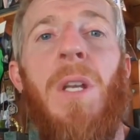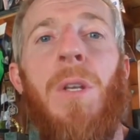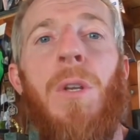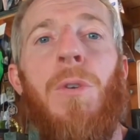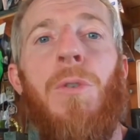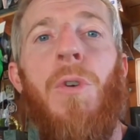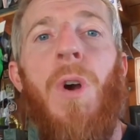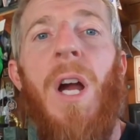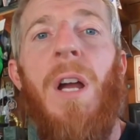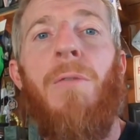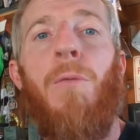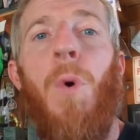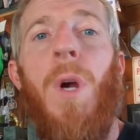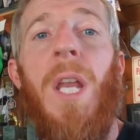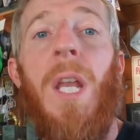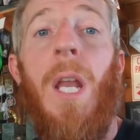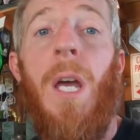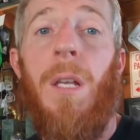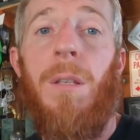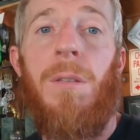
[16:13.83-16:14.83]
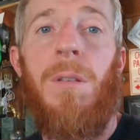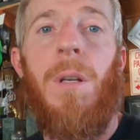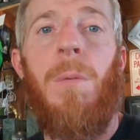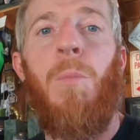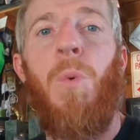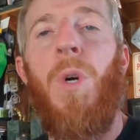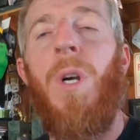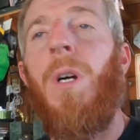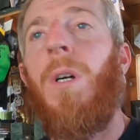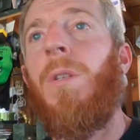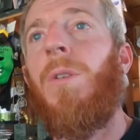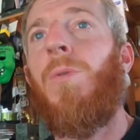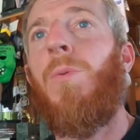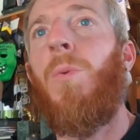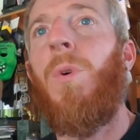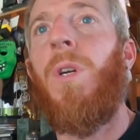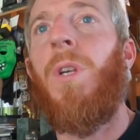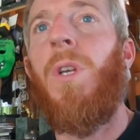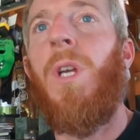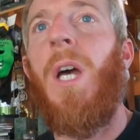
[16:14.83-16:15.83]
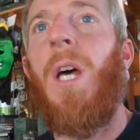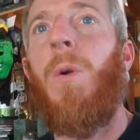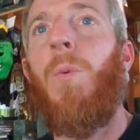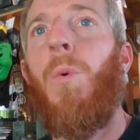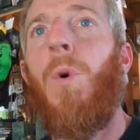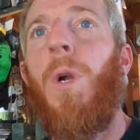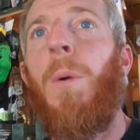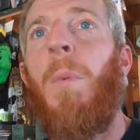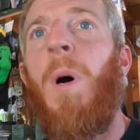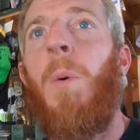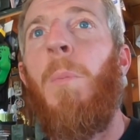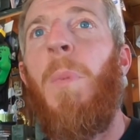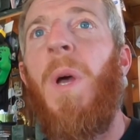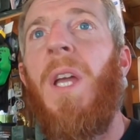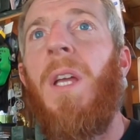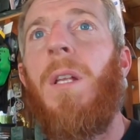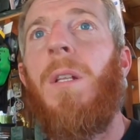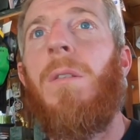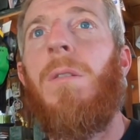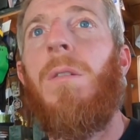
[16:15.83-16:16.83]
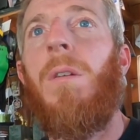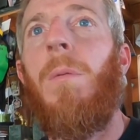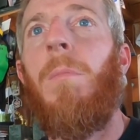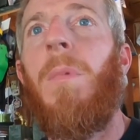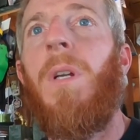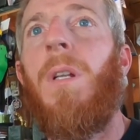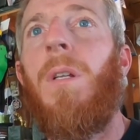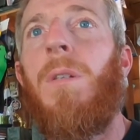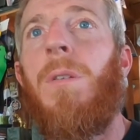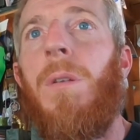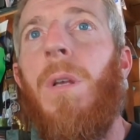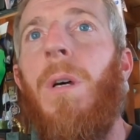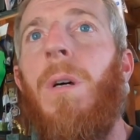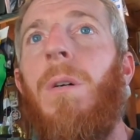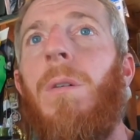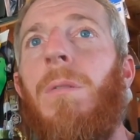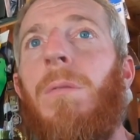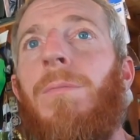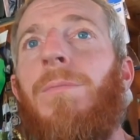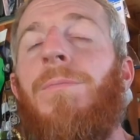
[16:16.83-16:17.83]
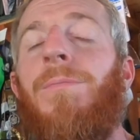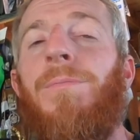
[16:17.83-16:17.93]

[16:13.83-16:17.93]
in your driveway and not somewhere else where you got to worry about paying somebody. So